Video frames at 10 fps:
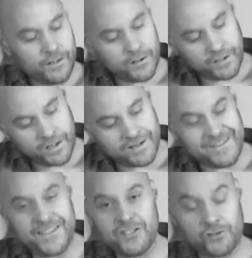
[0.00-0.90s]
Okay,
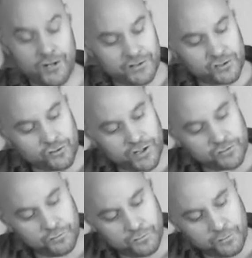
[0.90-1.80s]
and then you try and
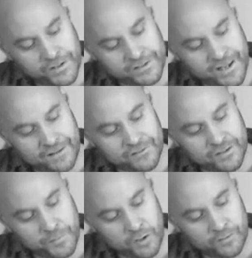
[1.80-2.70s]
stretch all the way down to
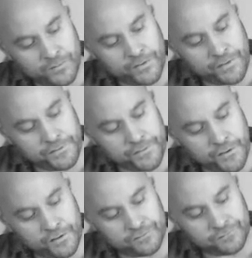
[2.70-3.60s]
the bottom on the
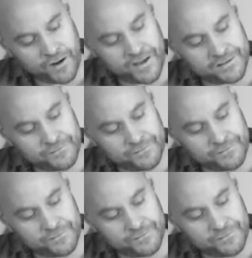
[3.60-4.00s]
3rd fret,